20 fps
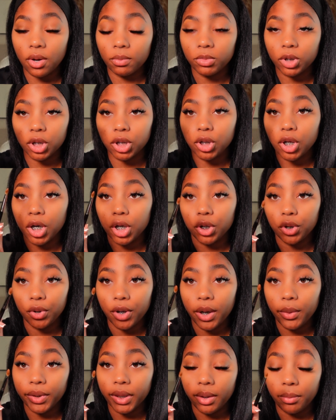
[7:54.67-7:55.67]
I'm just going to do
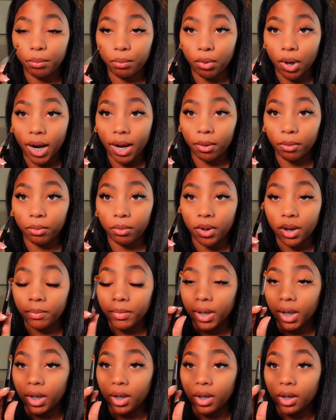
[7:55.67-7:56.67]
that with the
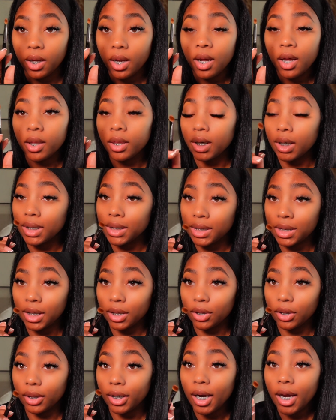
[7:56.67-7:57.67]
the
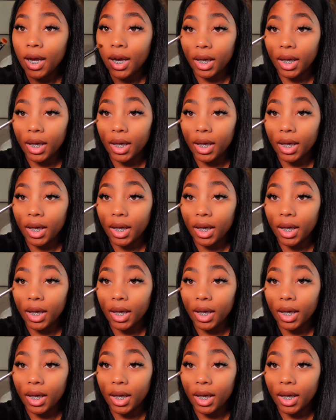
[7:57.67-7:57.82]
concealer.